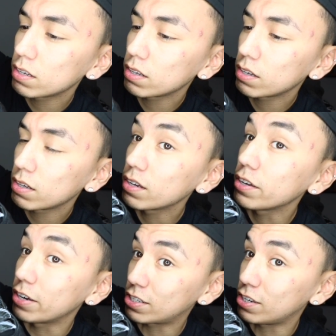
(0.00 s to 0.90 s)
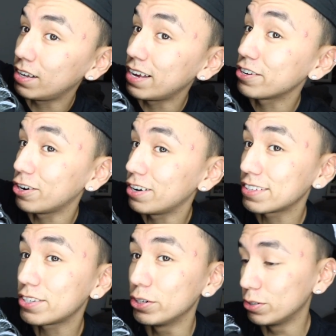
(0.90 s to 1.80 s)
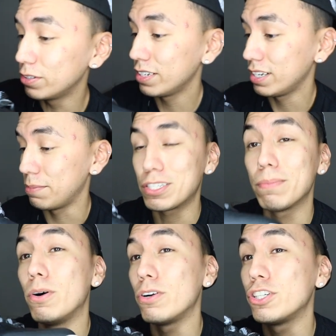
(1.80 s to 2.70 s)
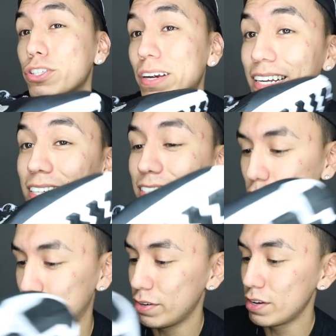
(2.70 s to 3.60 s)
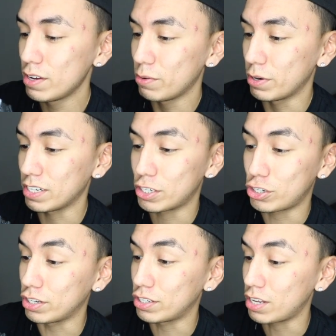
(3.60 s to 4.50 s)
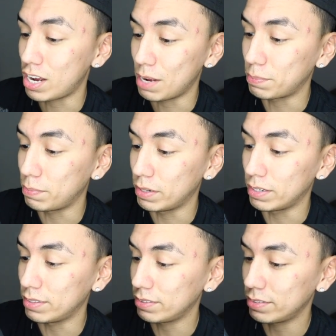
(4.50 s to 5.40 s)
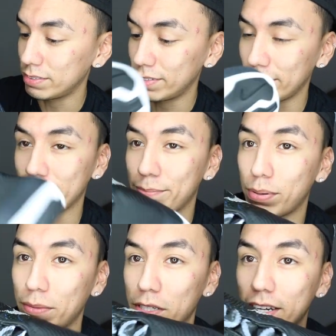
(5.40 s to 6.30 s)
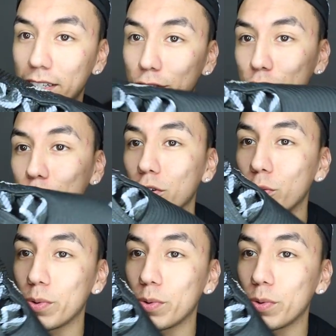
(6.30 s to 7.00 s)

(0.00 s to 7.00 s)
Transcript: Screw. Yeah, I saw that and you heard it too. It means the motor is straining itself, which it should have stopped, but it pretty much tightened the shoe all the